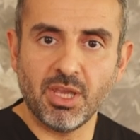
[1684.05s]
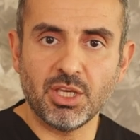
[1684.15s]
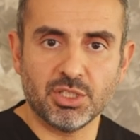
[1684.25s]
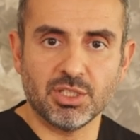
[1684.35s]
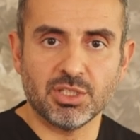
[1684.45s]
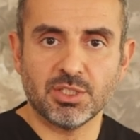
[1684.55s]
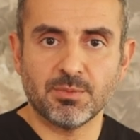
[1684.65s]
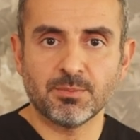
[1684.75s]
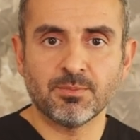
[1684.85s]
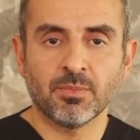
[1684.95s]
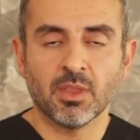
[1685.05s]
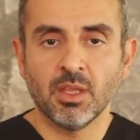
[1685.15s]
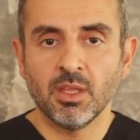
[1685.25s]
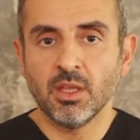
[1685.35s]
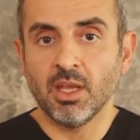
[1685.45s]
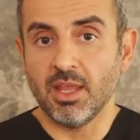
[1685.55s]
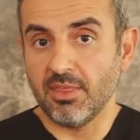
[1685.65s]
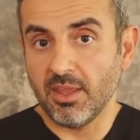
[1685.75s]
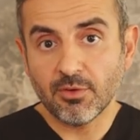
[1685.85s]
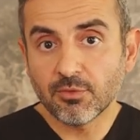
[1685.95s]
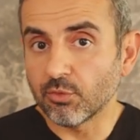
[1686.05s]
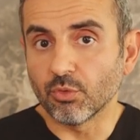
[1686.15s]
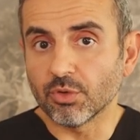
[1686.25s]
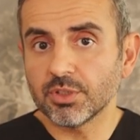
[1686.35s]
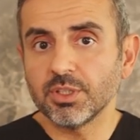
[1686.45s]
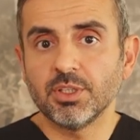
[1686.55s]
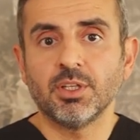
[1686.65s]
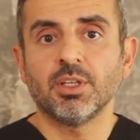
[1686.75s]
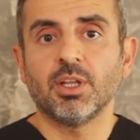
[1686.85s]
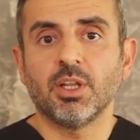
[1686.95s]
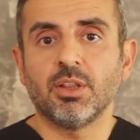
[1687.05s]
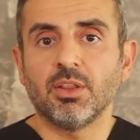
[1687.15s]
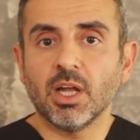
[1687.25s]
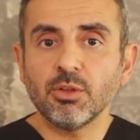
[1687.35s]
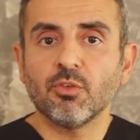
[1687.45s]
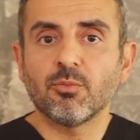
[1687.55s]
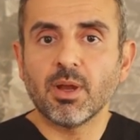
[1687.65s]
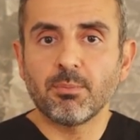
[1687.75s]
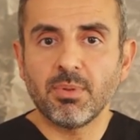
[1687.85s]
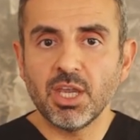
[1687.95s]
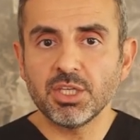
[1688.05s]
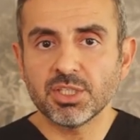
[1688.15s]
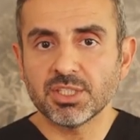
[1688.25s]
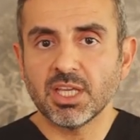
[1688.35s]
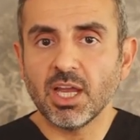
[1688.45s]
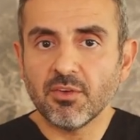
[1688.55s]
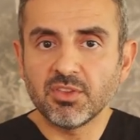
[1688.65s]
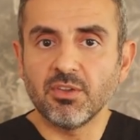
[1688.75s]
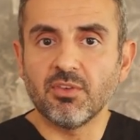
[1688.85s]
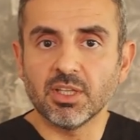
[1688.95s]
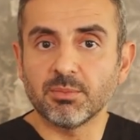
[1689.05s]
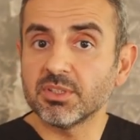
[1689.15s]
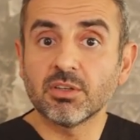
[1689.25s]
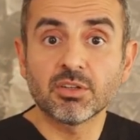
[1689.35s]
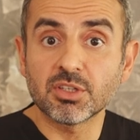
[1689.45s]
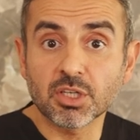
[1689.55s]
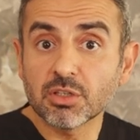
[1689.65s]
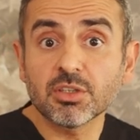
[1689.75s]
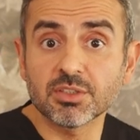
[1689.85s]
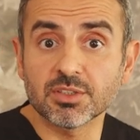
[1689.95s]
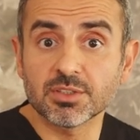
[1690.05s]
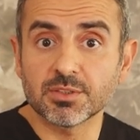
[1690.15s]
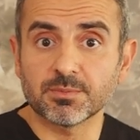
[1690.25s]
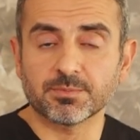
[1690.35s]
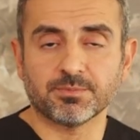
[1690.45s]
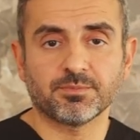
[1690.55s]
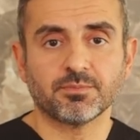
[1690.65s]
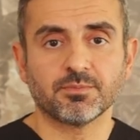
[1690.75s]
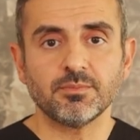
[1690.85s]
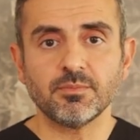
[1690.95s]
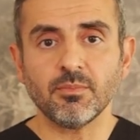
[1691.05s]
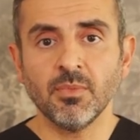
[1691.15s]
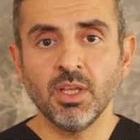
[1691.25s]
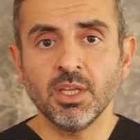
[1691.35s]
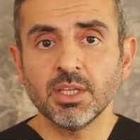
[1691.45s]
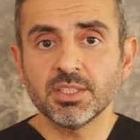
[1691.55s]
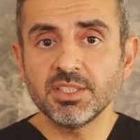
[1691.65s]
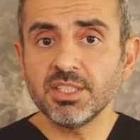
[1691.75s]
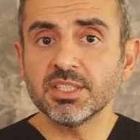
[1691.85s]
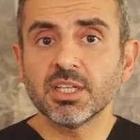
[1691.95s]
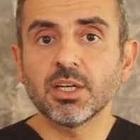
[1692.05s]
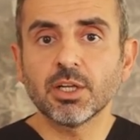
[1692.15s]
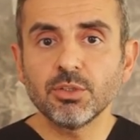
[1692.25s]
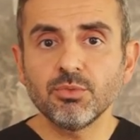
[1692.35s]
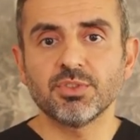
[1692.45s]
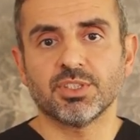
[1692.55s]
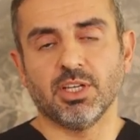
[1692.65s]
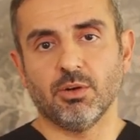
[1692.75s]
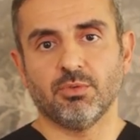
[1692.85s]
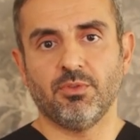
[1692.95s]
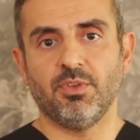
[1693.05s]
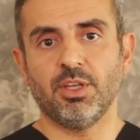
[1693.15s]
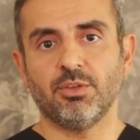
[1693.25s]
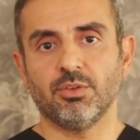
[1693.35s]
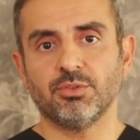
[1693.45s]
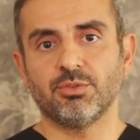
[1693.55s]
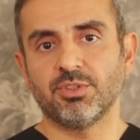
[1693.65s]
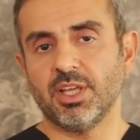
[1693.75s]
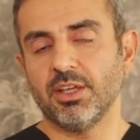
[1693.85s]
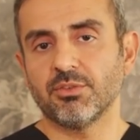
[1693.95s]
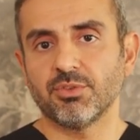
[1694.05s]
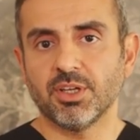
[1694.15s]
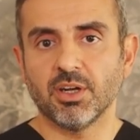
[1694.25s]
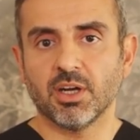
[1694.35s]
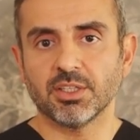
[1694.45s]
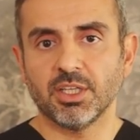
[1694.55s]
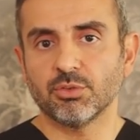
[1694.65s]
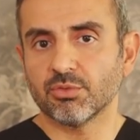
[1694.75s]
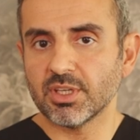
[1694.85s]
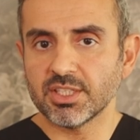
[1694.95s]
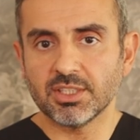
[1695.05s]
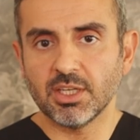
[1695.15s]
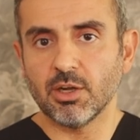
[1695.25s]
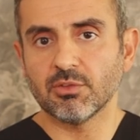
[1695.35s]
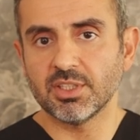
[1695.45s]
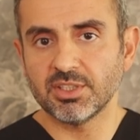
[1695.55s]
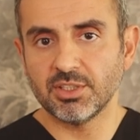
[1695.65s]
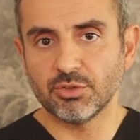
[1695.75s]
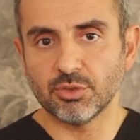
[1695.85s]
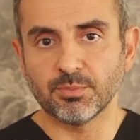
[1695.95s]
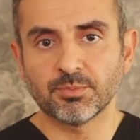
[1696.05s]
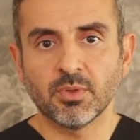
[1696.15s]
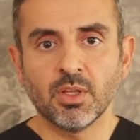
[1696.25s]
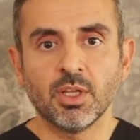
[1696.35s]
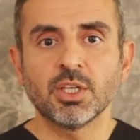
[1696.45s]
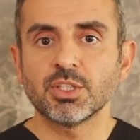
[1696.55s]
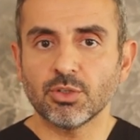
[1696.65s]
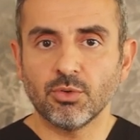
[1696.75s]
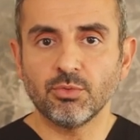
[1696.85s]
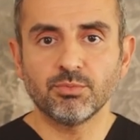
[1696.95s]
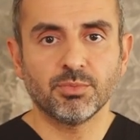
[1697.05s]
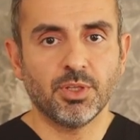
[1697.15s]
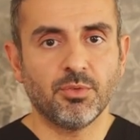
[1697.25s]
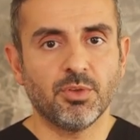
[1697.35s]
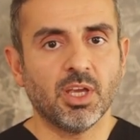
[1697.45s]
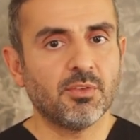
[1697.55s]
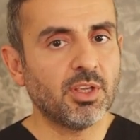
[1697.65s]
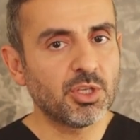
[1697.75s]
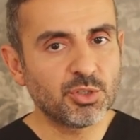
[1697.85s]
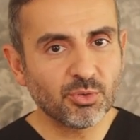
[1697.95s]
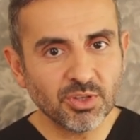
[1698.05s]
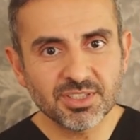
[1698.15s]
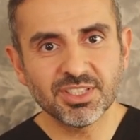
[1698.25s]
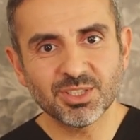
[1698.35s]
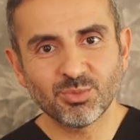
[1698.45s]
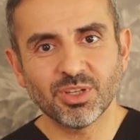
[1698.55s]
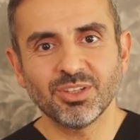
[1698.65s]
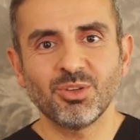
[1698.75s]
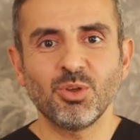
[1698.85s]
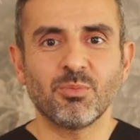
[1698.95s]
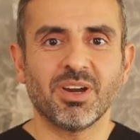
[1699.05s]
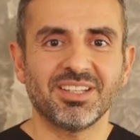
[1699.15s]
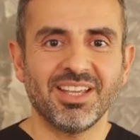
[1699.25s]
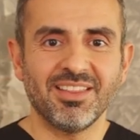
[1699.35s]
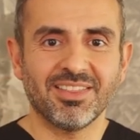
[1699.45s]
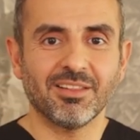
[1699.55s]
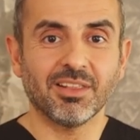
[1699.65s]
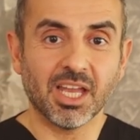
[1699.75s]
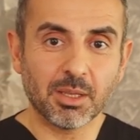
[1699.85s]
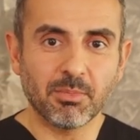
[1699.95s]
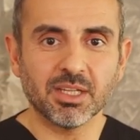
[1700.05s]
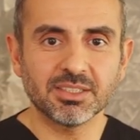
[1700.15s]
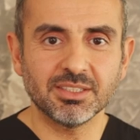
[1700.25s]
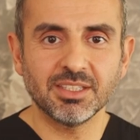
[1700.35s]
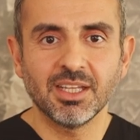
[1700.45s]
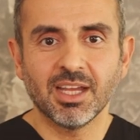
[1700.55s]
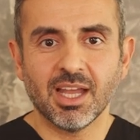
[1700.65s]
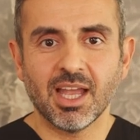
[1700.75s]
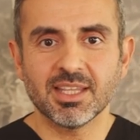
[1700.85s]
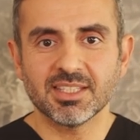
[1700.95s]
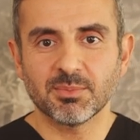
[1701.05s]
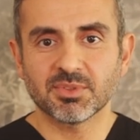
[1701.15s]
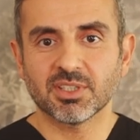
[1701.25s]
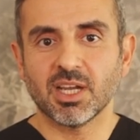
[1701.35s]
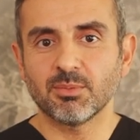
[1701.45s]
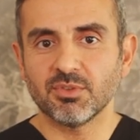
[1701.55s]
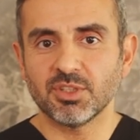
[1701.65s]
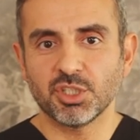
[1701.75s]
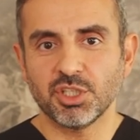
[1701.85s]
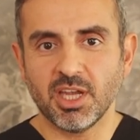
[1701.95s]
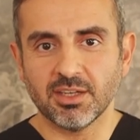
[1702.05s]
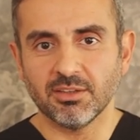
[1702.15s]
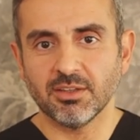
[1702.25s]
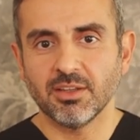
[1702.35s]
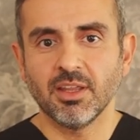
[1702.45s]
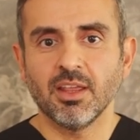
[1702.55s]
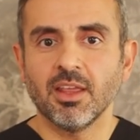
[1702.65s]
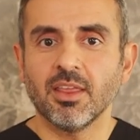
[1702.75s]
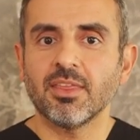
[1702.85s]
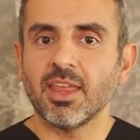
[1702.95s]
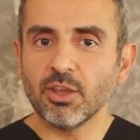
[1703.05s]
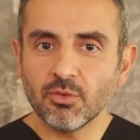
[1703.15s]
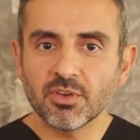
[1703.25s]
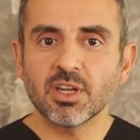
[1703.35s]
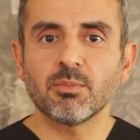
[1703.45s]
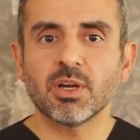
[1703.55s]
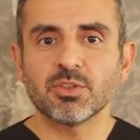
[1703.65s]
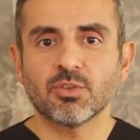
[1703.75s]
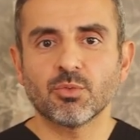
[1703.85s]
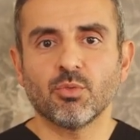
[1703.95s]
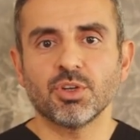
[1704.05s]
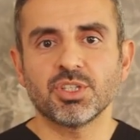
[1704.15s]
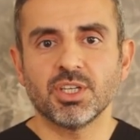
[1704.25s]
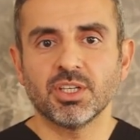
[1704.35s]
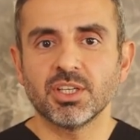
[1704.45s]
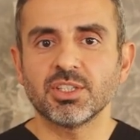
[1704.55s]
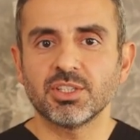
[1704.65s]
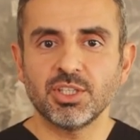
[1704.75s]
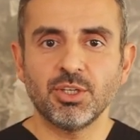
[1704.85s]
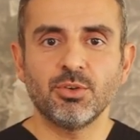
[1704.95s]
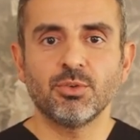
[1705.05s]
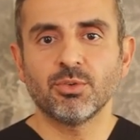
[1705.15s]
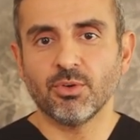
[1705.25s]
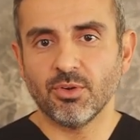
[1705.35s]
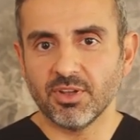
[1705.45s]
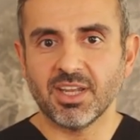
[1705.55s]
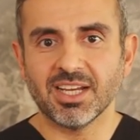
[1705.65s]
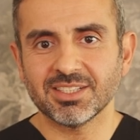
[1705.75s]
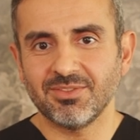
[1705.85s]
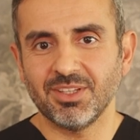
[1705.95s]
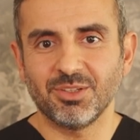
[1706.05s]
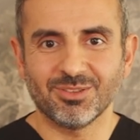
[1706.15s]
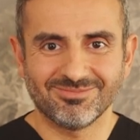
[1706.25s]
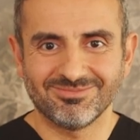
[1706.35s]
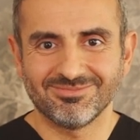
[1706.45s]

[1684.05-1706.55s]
patients. And therefore, none of my patients have developed recurrence. This concludes our video today regarding thoracic outlet syndrome. So if you have enjoyed this one, you might hit the like button and subscribe to the channel. Thank you very much for watching. See you on the next video.